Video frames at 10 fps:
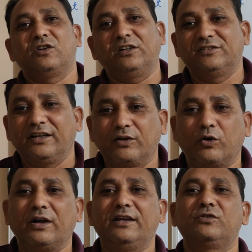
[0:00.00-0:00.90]

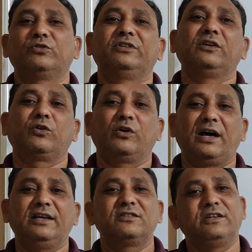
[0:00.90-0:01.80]
non-synchronized to
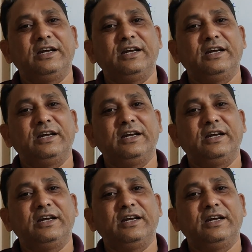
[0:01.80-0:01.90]
synchronized,